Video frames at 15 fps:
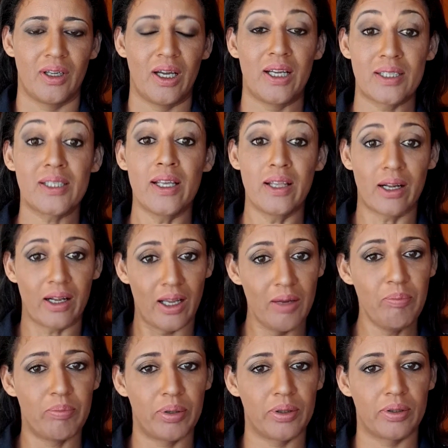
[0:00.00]
I say
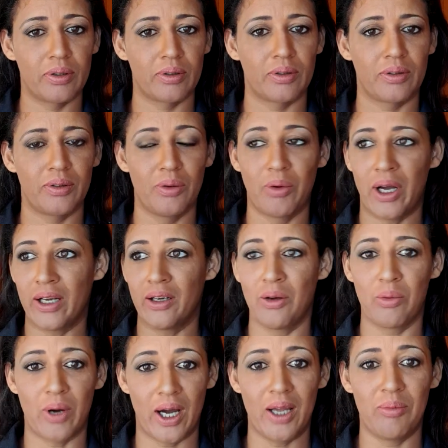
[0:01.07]
rape. You wonder
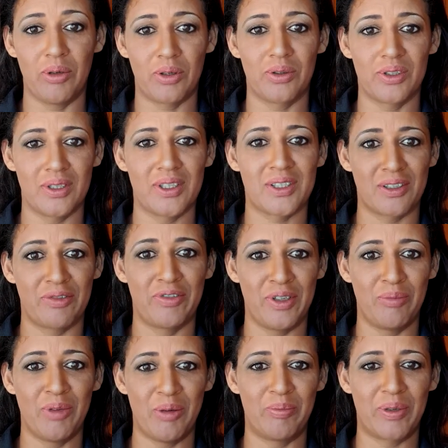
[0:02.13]
why, because it's a
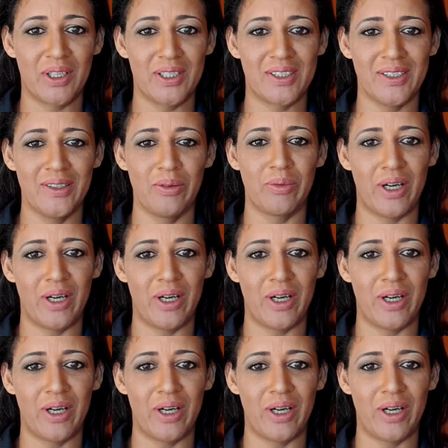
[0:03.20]
female prison.